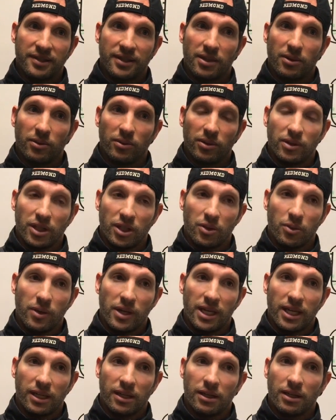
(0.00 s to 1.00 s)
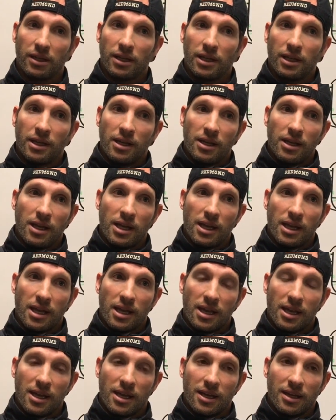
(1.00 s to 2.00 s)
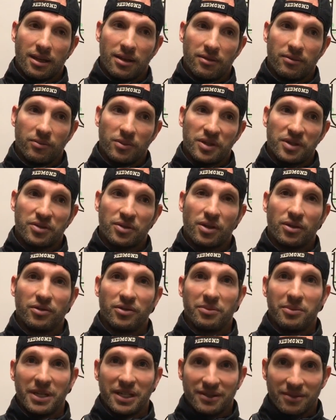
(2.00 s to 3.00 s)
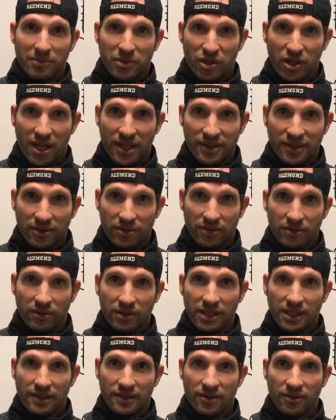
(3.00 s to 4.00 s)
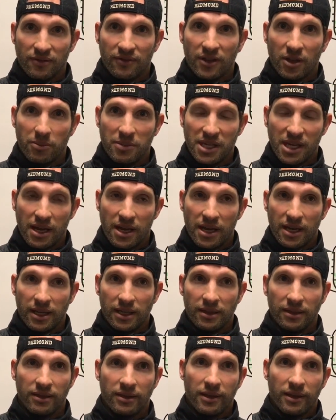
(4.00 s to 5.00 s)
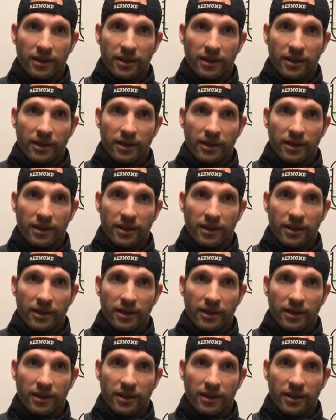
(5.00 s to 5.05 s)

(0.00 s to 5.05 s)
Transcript: They were really quick, and we struggled to make some shots early, so fell behind.